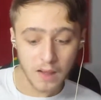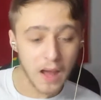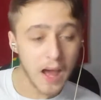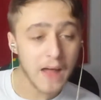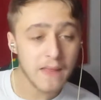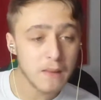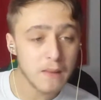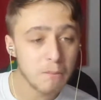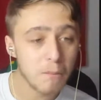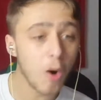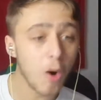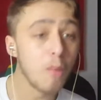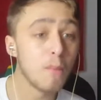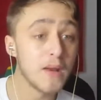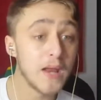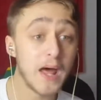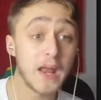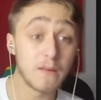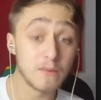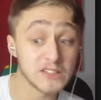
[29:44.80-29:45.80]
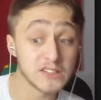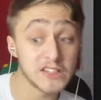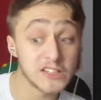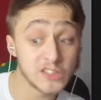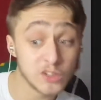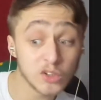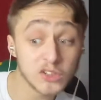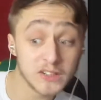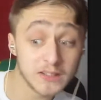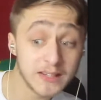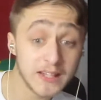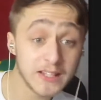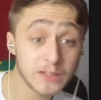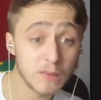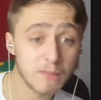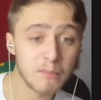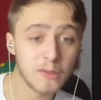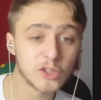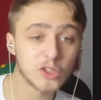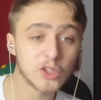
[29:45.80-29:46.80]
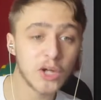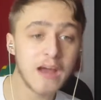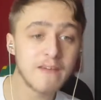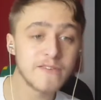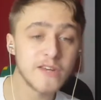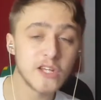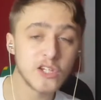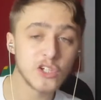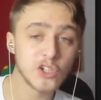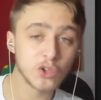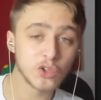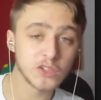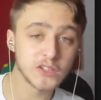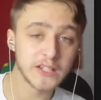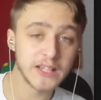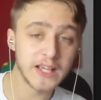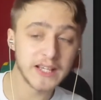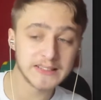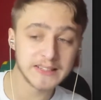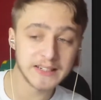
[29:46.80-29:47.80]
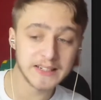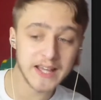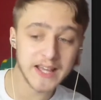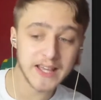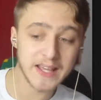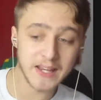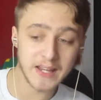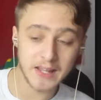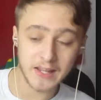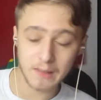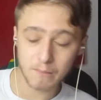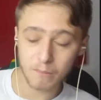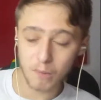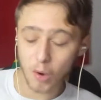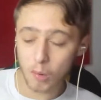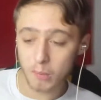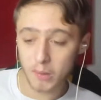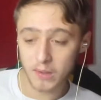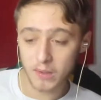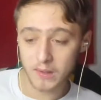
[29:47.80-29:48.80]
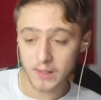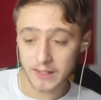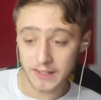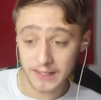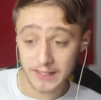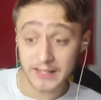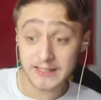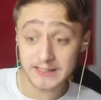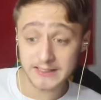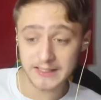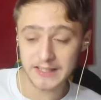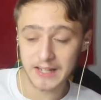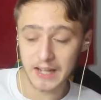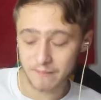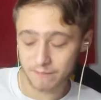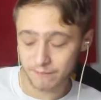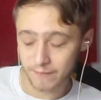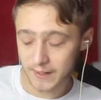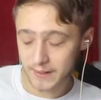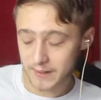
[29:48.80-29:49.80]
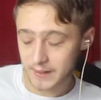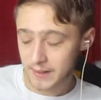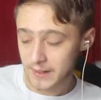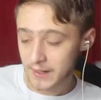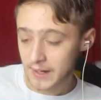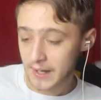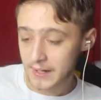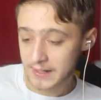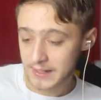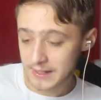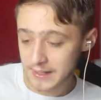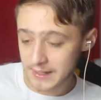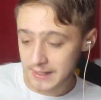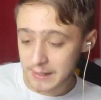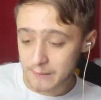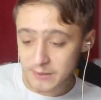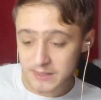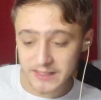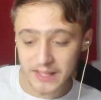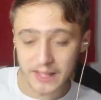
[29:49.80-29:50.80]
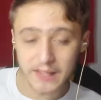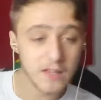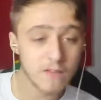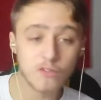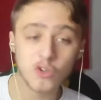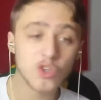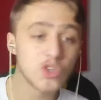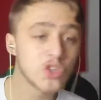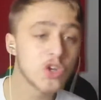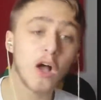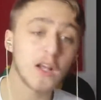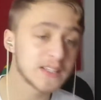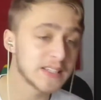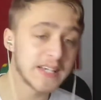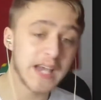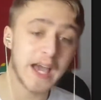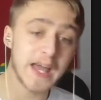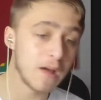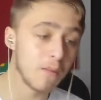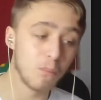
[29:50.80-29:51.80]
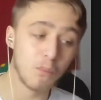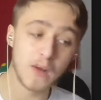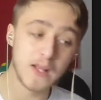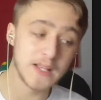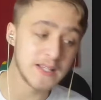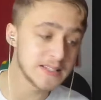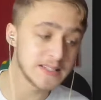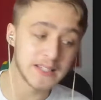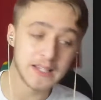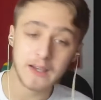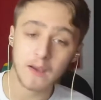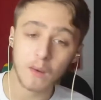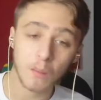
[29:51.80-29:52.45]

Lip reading: at the moment, and I was discussing this with my driving instructor yesterday, and at the moment, he's a United fan, and he was saying, you've just got to get them wins.